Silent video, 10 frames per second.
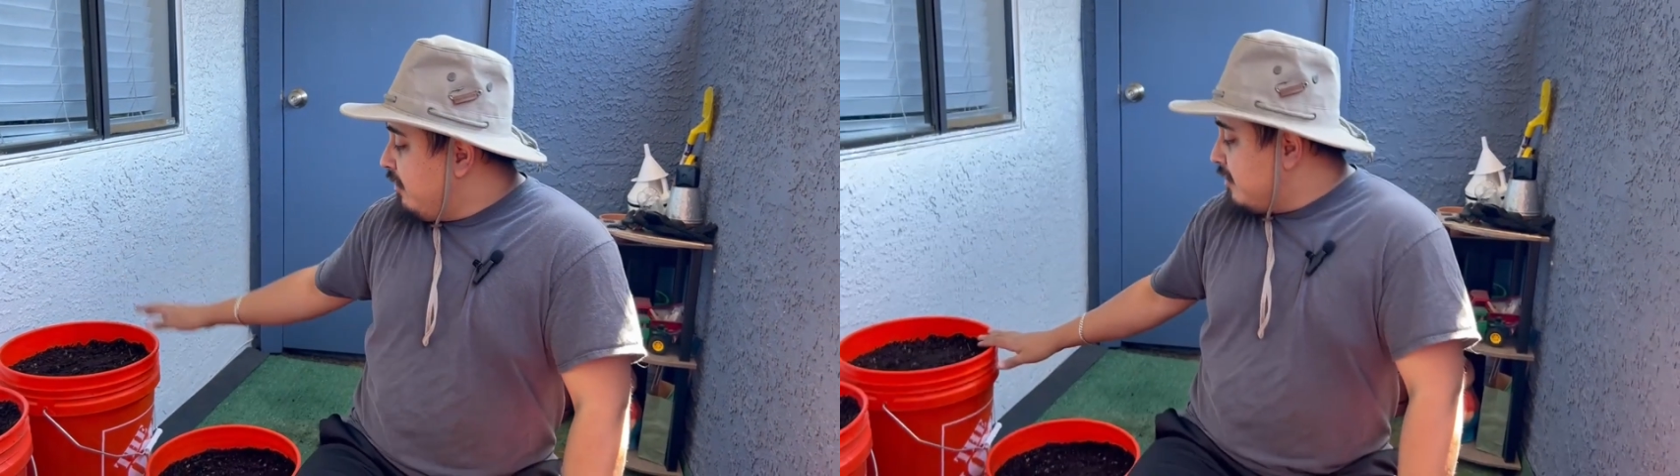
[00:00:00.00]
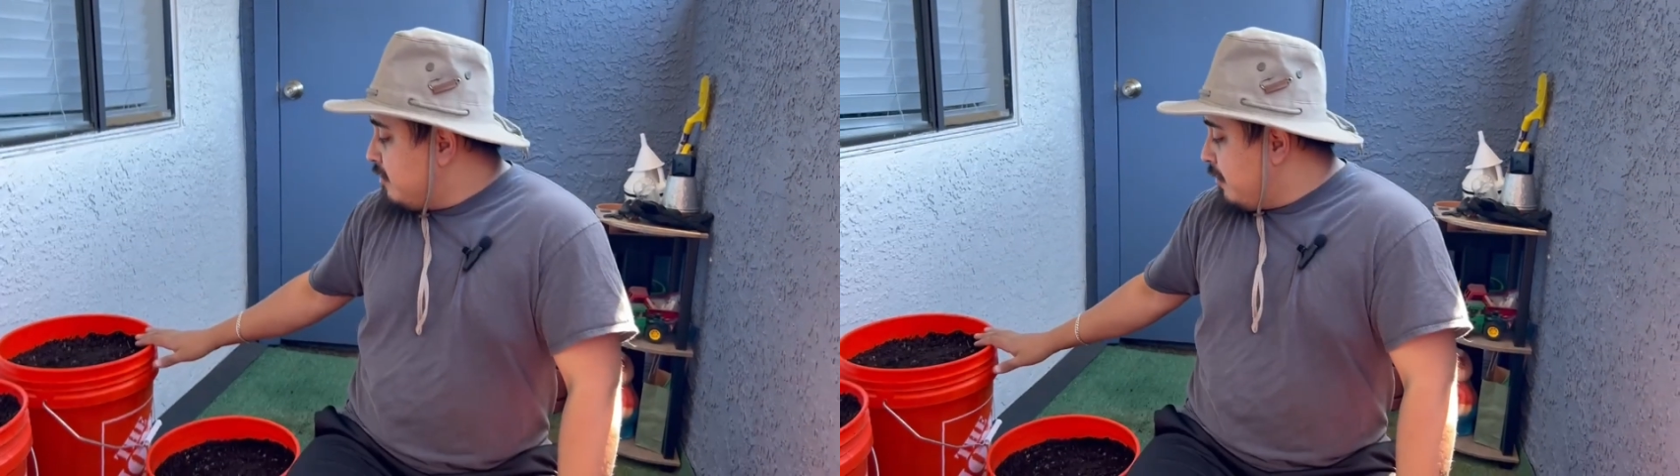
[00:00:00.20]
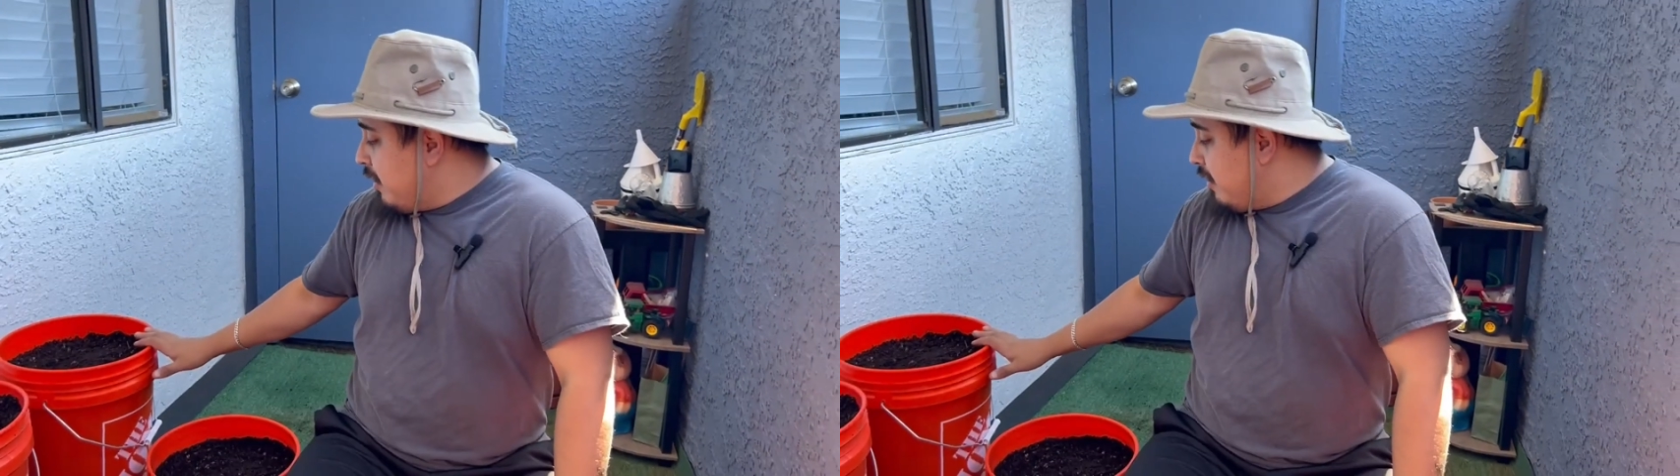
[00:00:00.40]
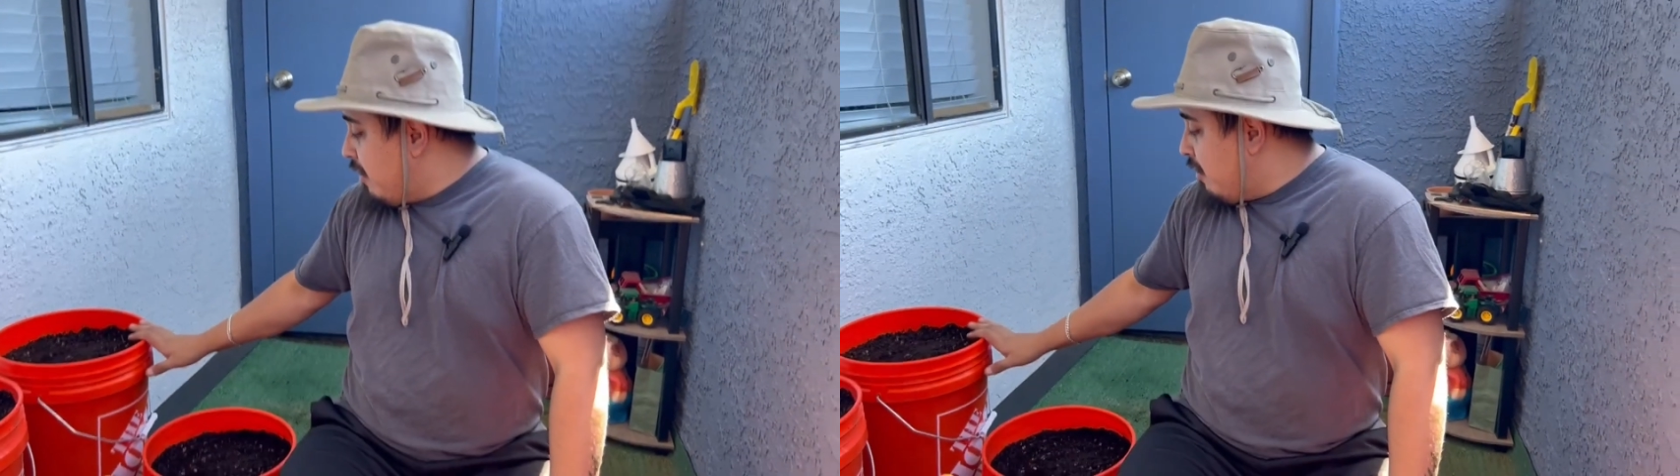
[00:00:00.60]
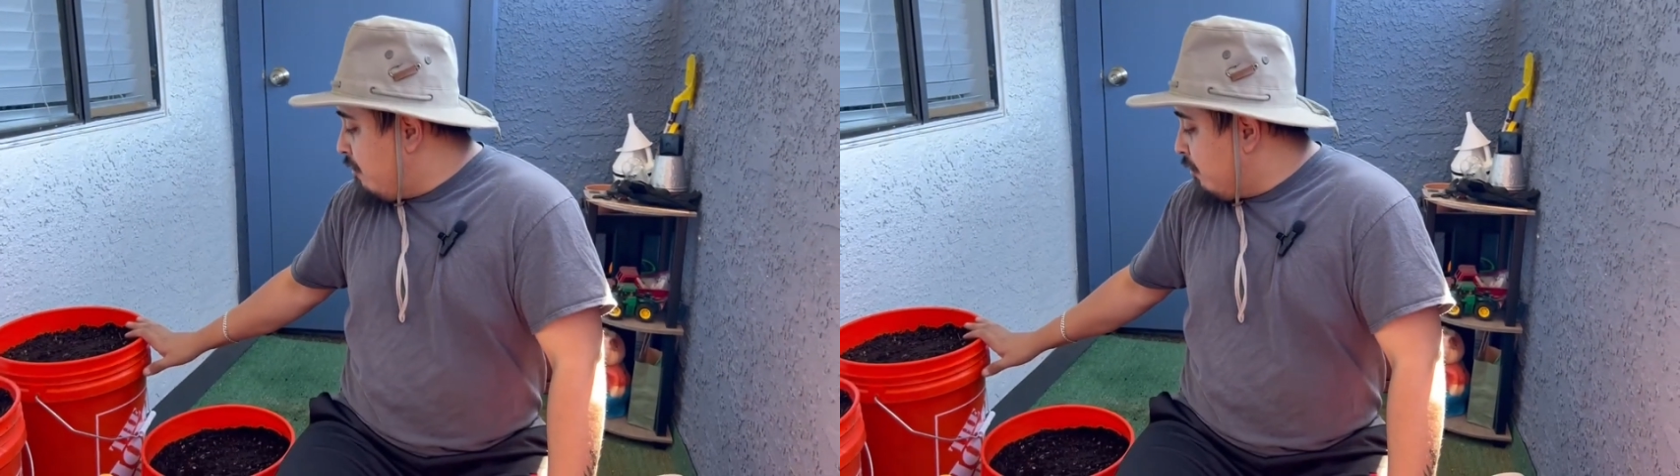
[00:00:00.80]
that's
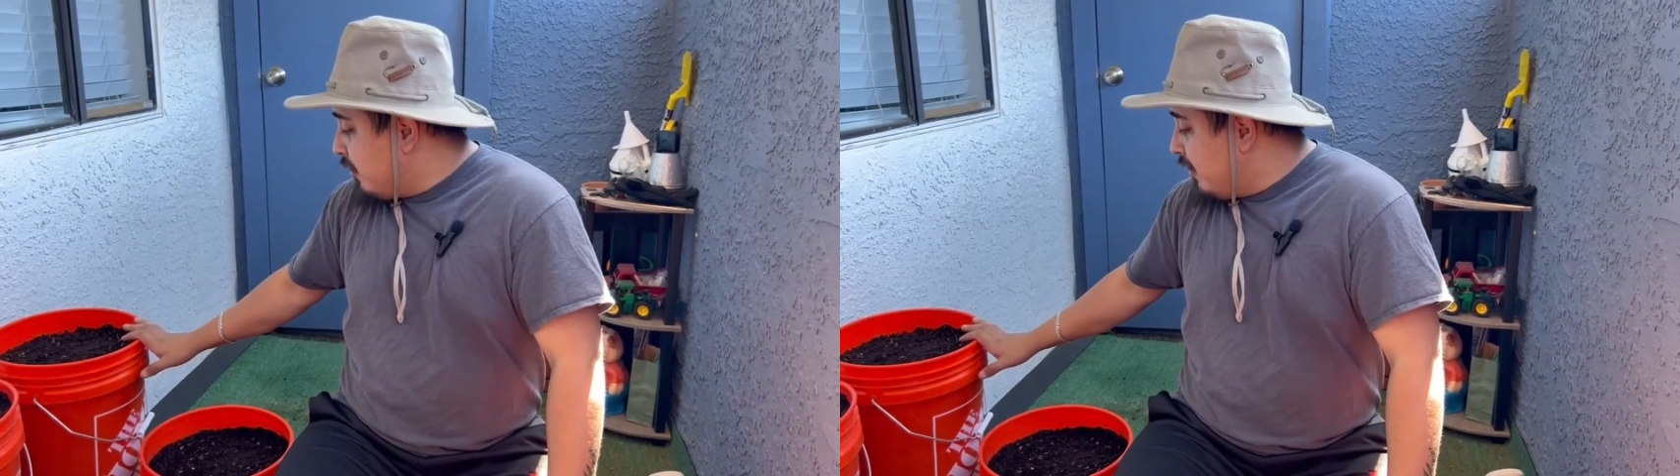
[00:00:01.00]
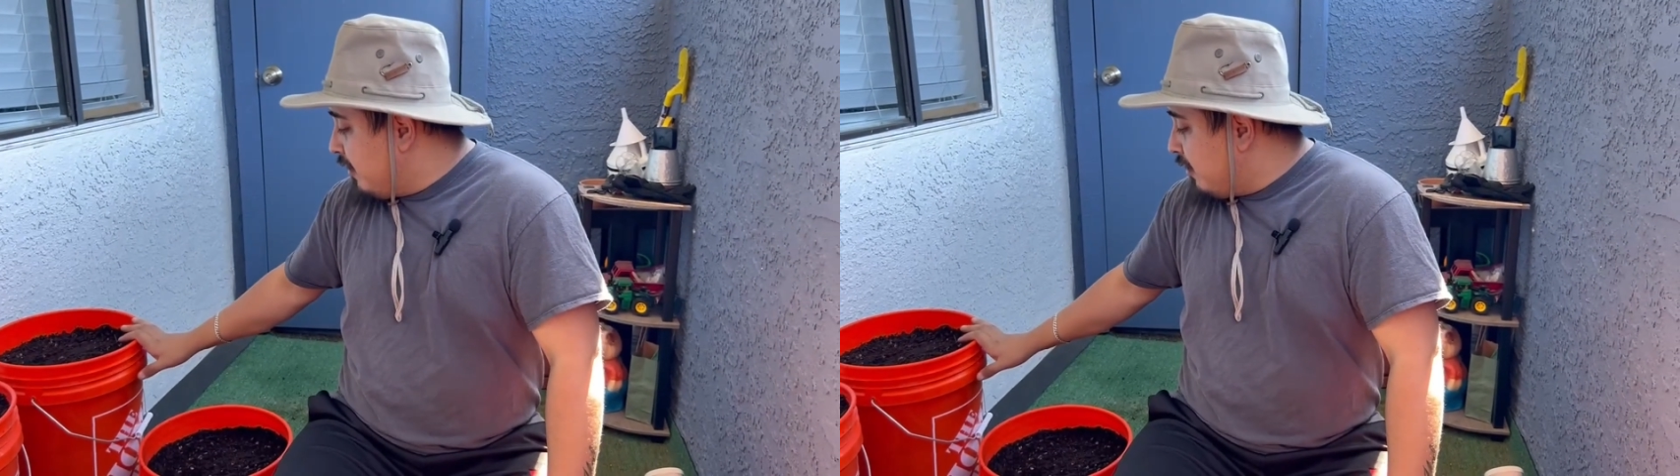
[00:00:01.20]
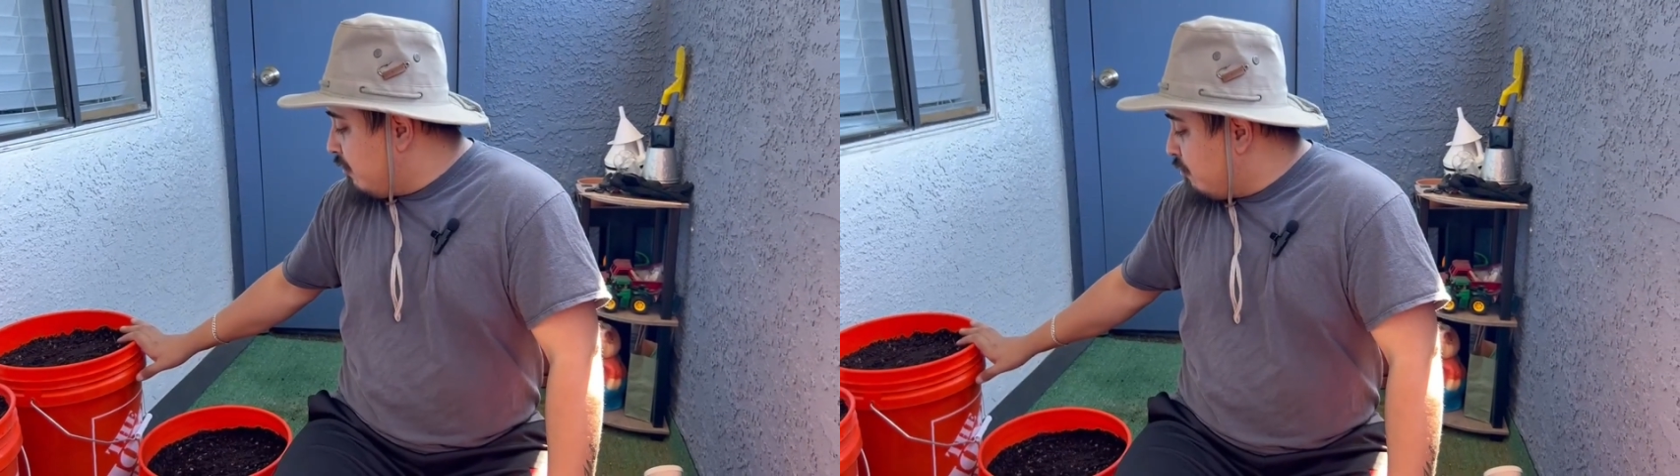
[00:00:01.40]
all we're gonna